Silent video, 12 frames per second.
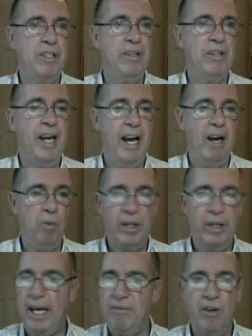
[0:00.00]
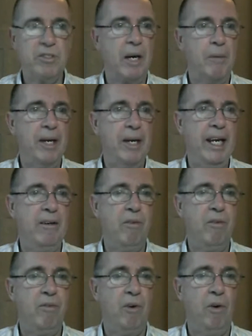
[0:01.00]
do now, we'll get the votes coming in
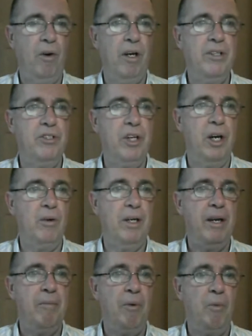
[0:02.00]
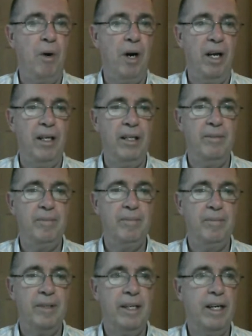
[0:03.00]
for joke number 1,
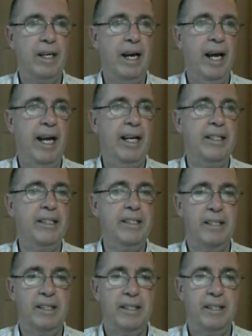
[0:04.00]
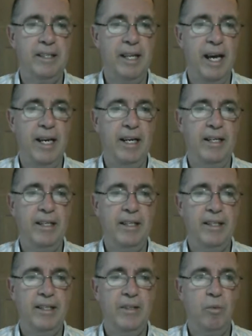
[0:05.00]
and then
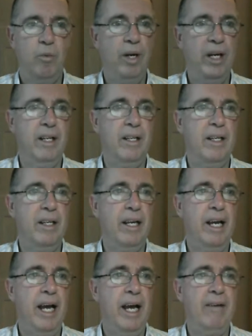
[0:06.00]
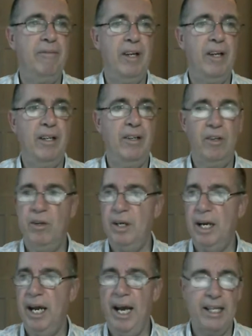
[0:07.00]
we'll have a
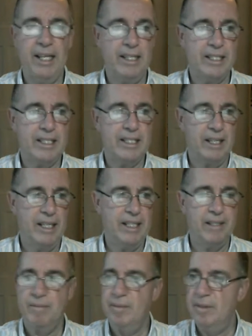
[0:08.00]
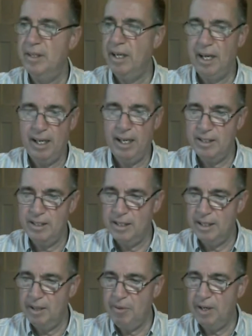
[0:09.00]
look at the site. And
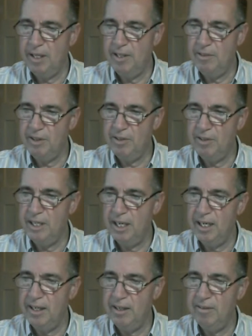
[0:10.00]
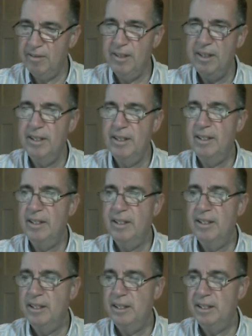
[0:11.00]
let me write these votes down.
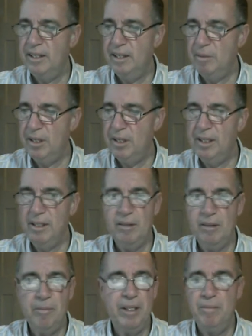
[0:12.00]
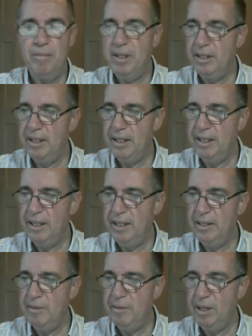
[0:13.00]
I'm a little bit
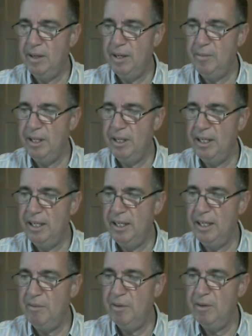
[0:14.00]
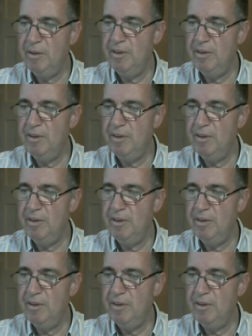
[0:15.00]
behind. Where am I here with my